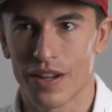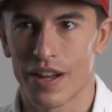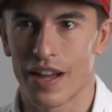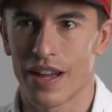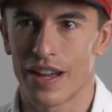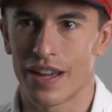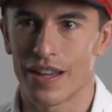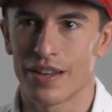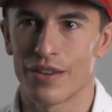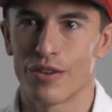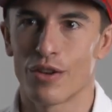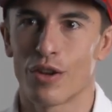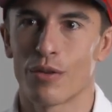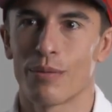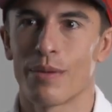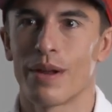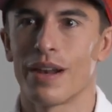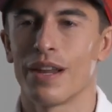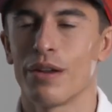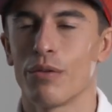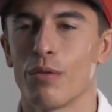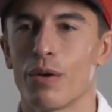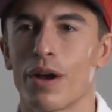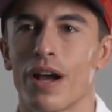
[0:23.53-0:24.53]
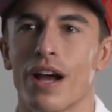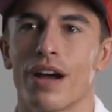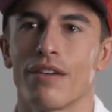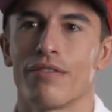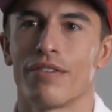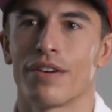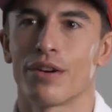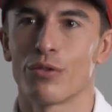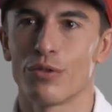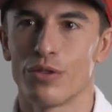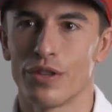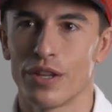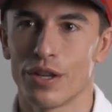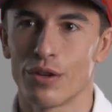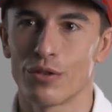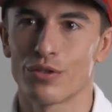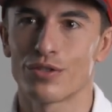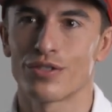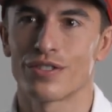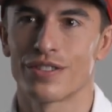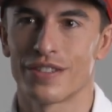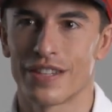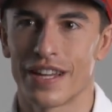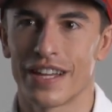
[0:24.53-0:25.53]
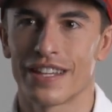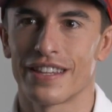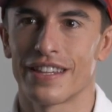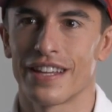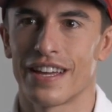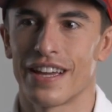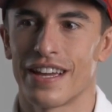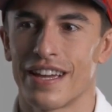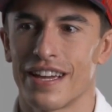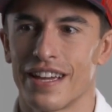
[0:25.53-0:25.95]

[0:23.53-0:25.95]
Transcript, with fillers: uh, normally we have a good news that